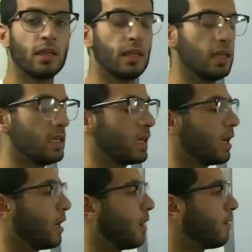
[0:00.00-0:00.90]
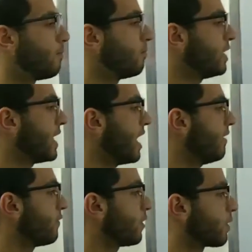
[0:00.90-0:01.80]
the
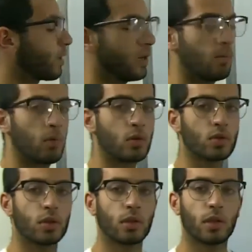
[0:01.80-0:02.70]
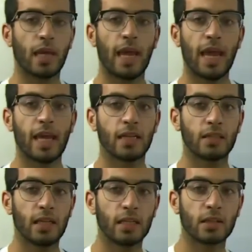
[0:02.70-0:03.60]
behavior, emotional
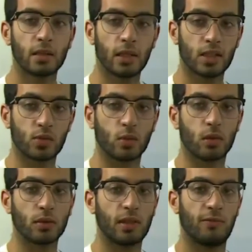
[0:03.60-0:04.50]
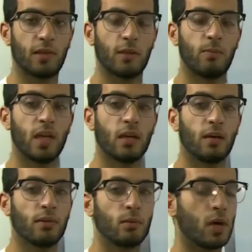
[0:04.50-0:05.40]
and intellectual development
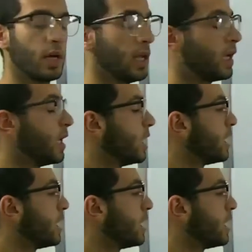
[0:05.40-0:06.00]
of the body,